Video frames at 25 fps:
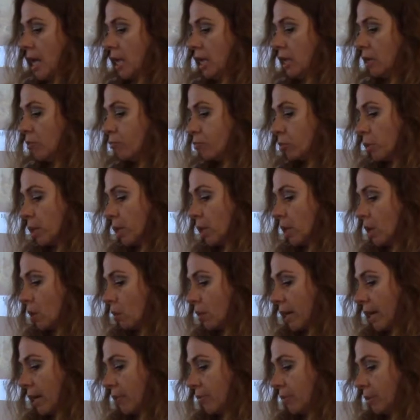If we
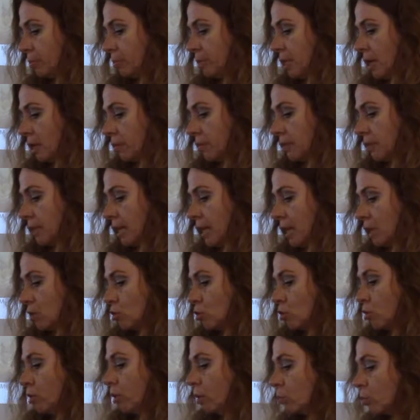look at the Bronze
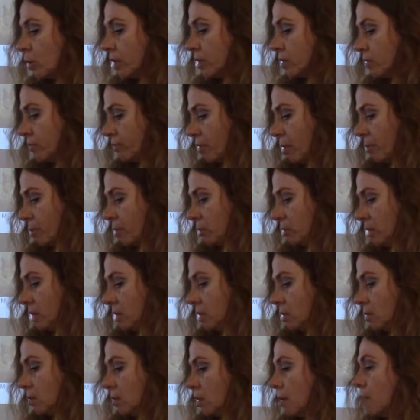Age loom weights from
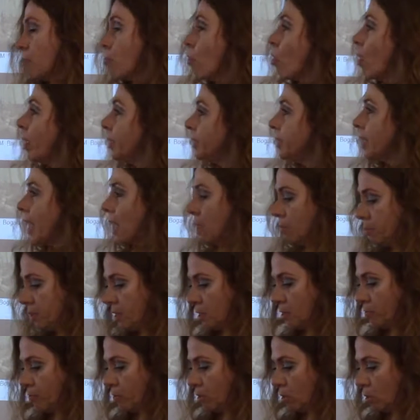Greece, there are more
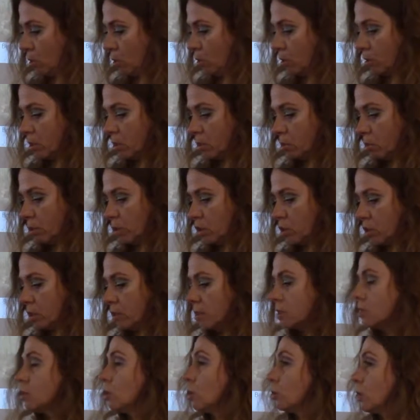types of tools which
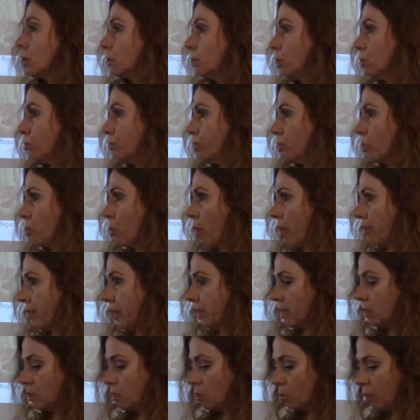are suitable for
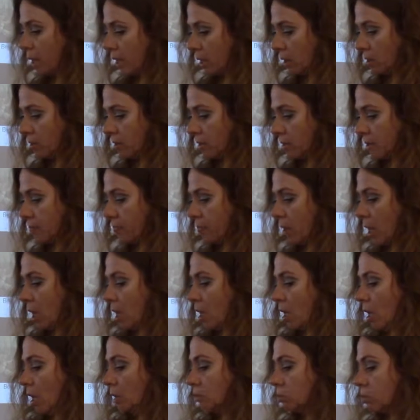weaving twills.
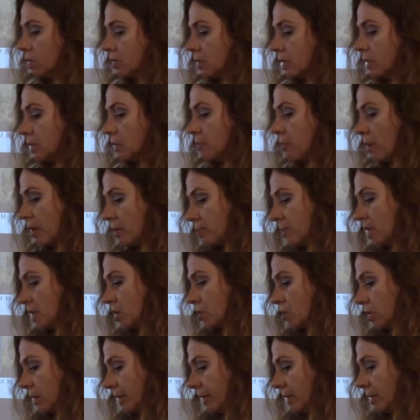It was
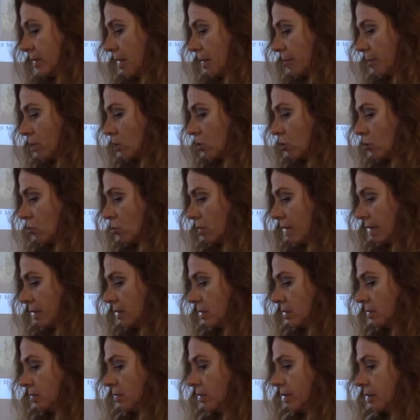experimentally
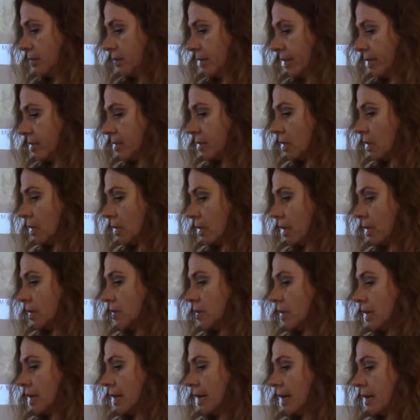demonstrated that
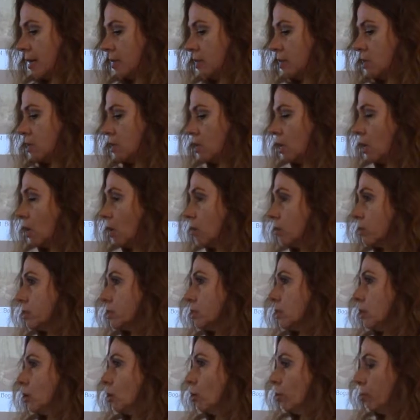discoid and
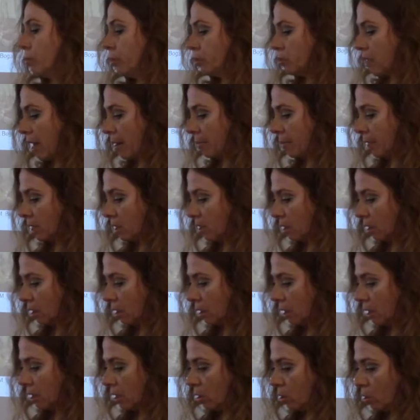also pyramidal
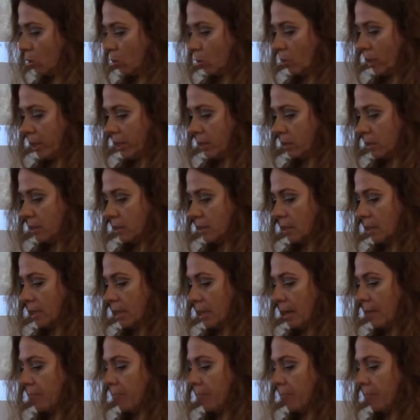loom weights.